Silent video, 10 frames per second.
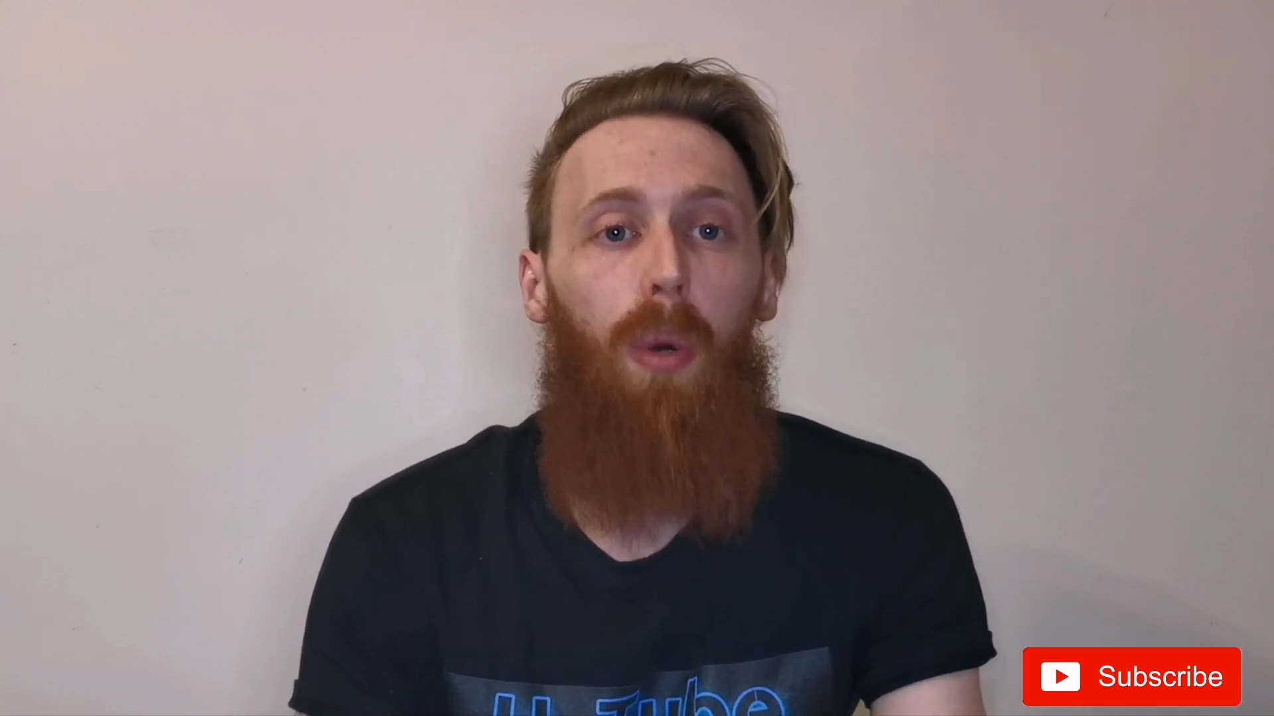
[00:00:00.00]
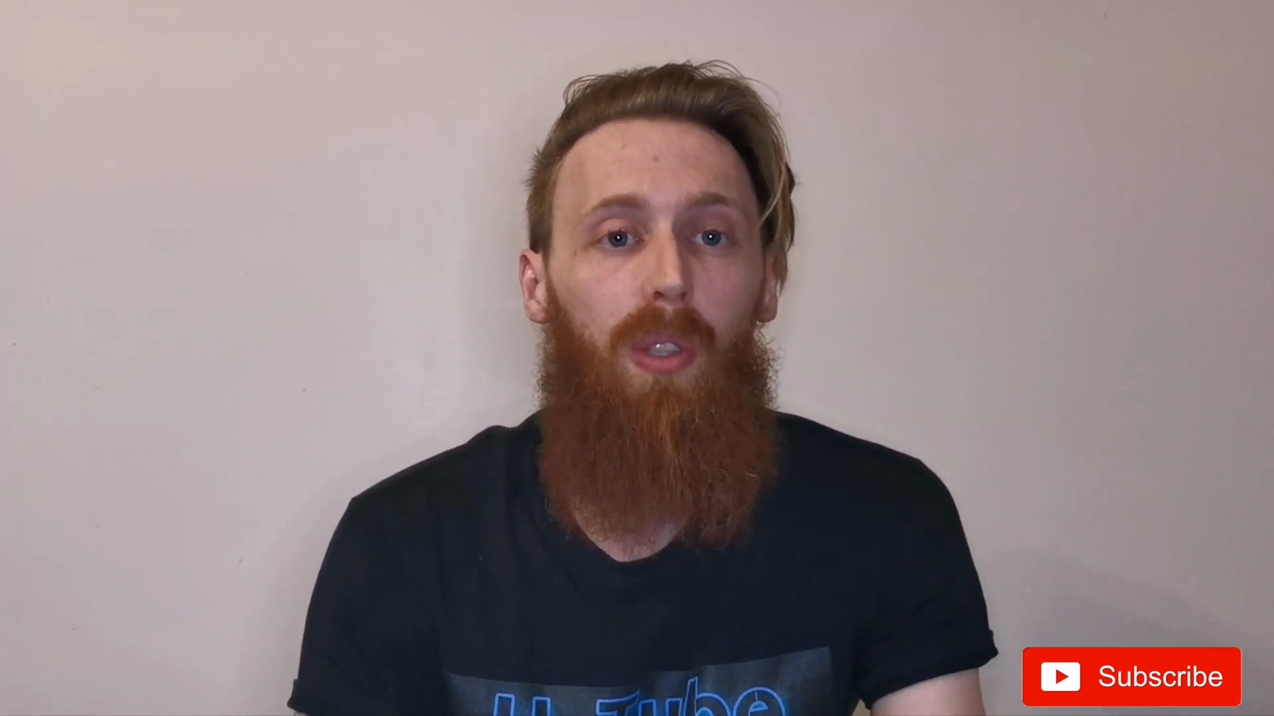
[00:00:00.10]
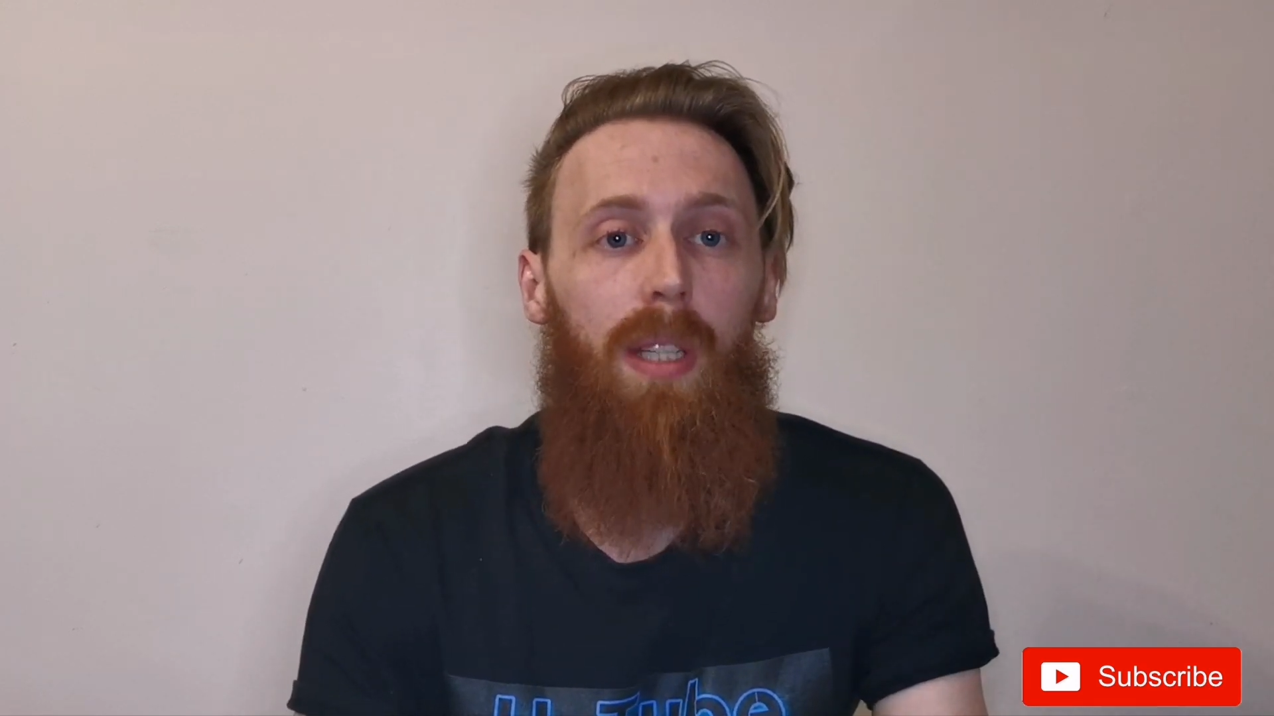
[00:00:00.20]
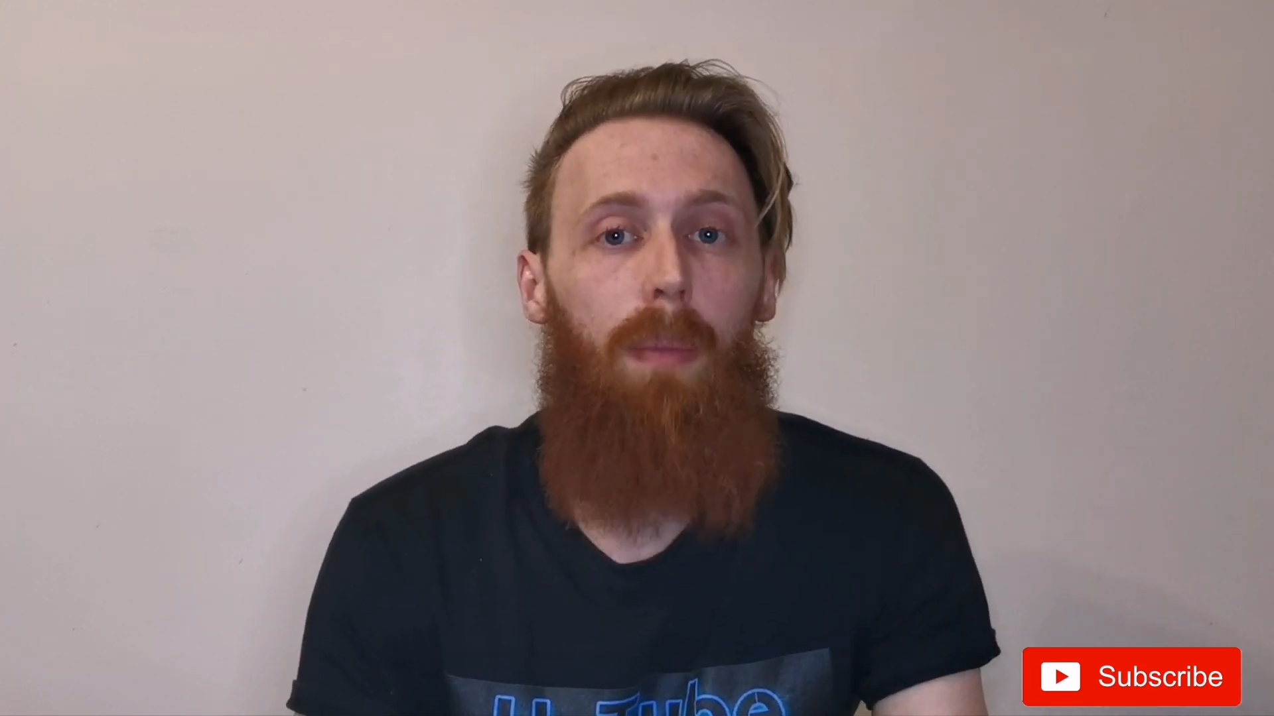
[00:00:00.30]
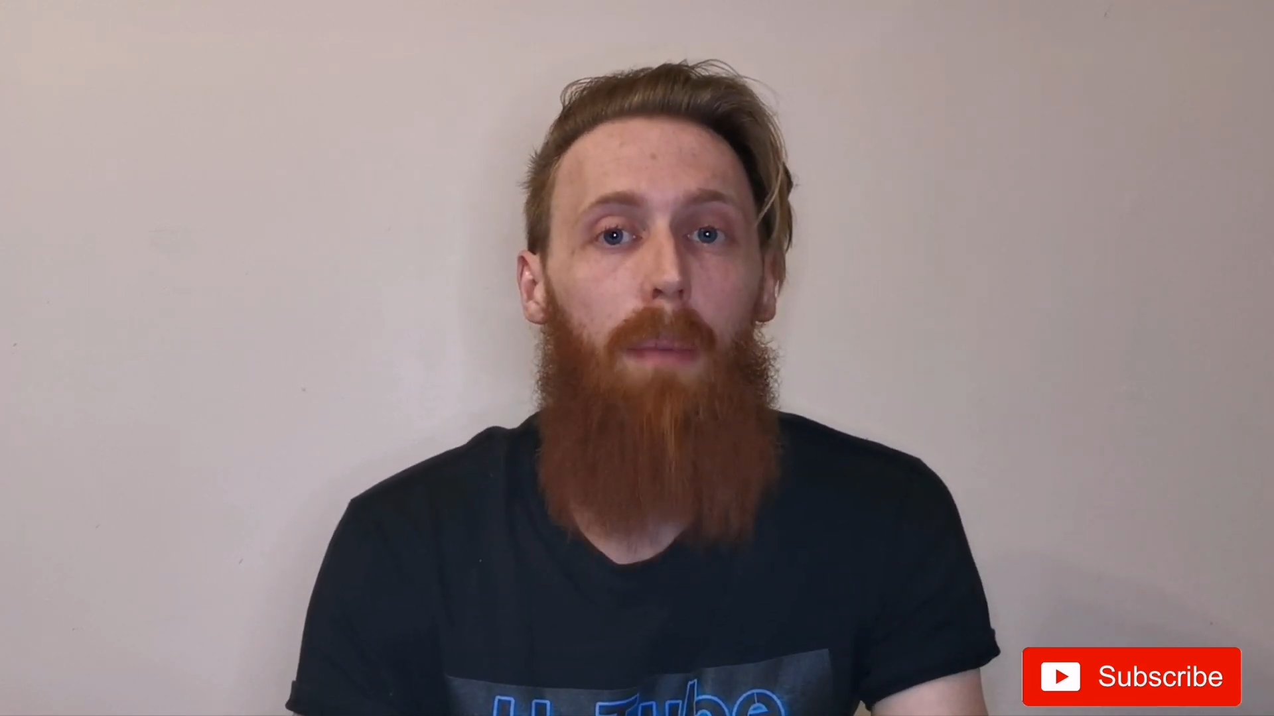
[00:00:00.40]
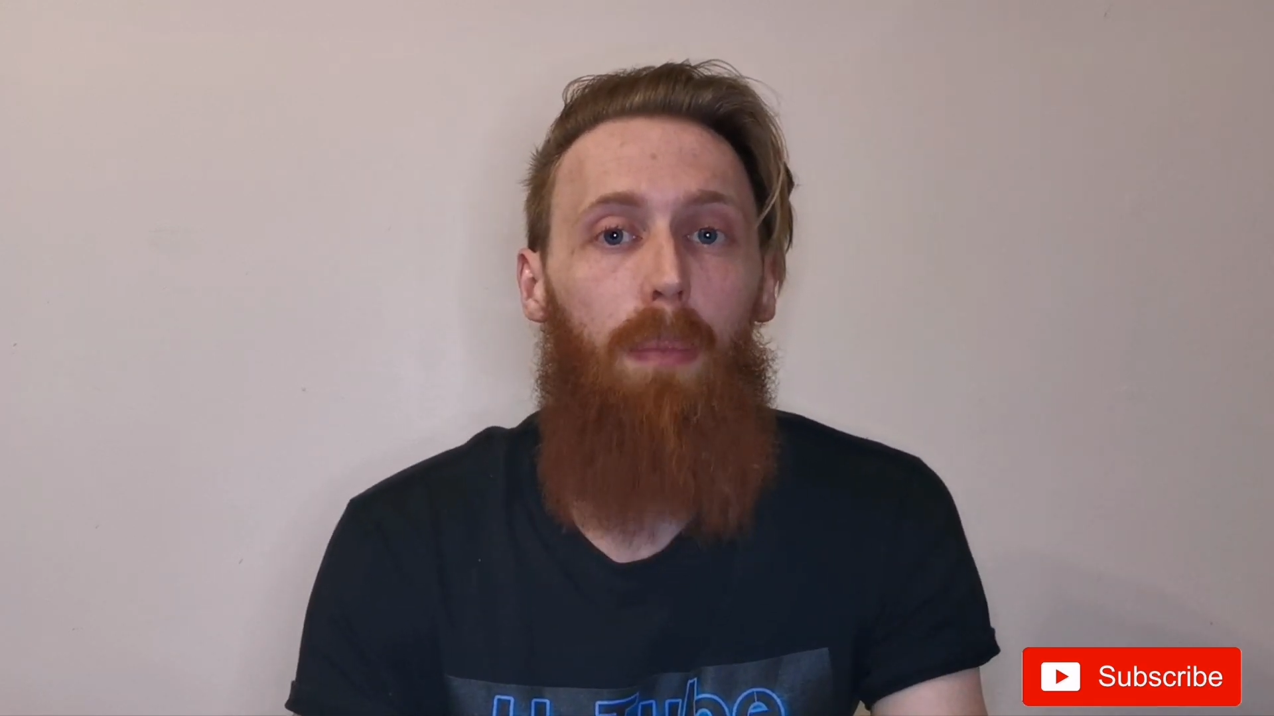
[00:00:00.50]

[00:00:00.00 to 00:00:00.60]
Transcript: body